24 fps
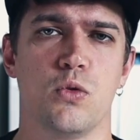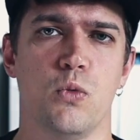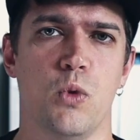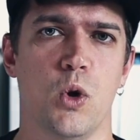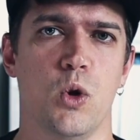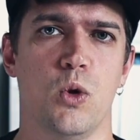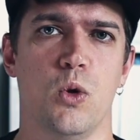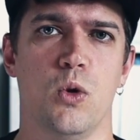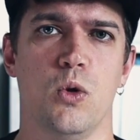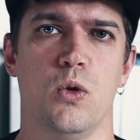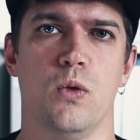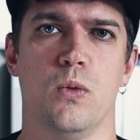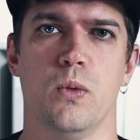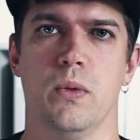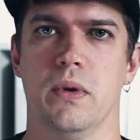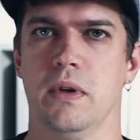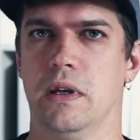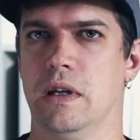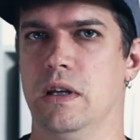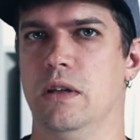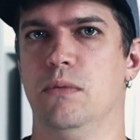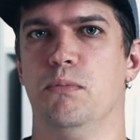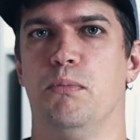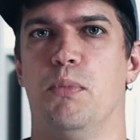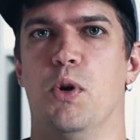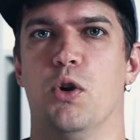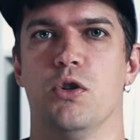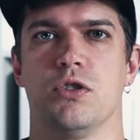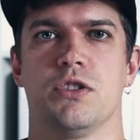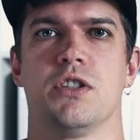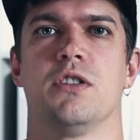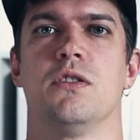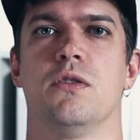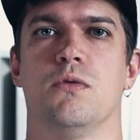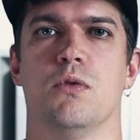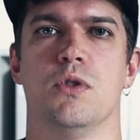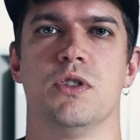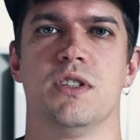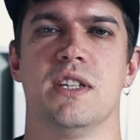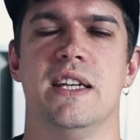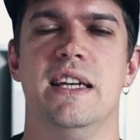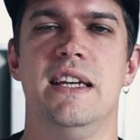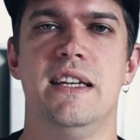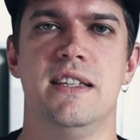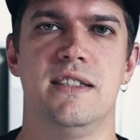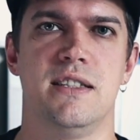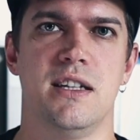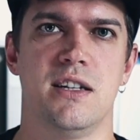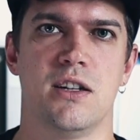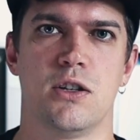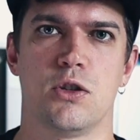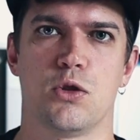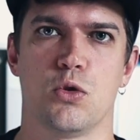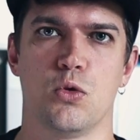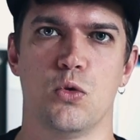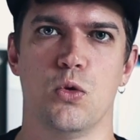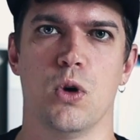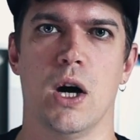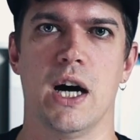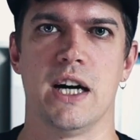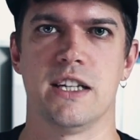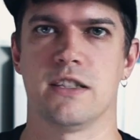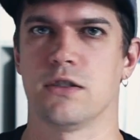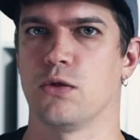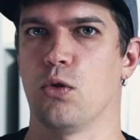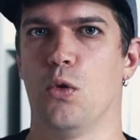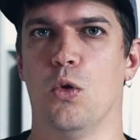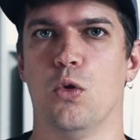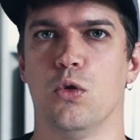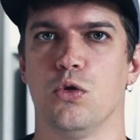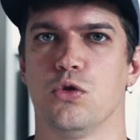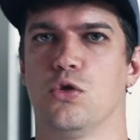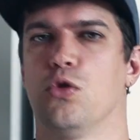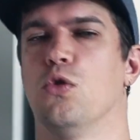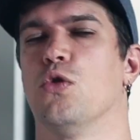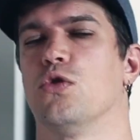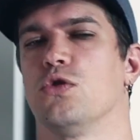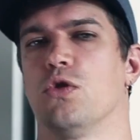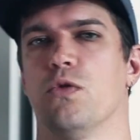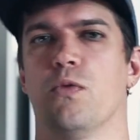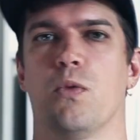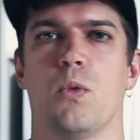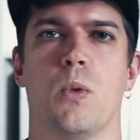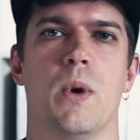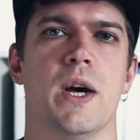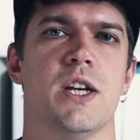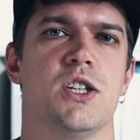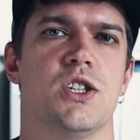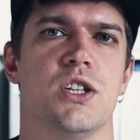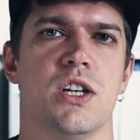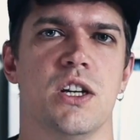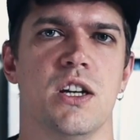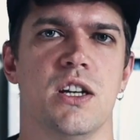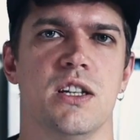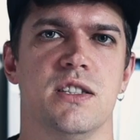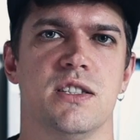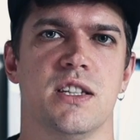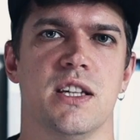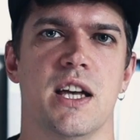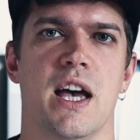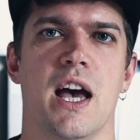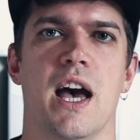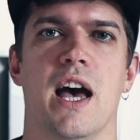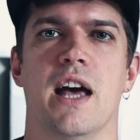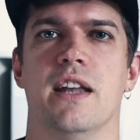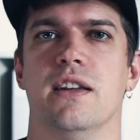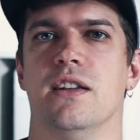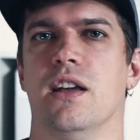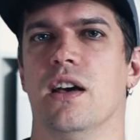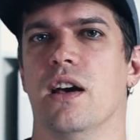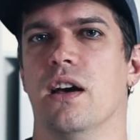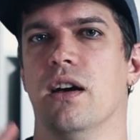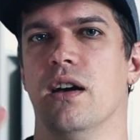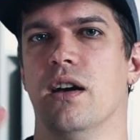In person it was easier to ask all sorts of questions, and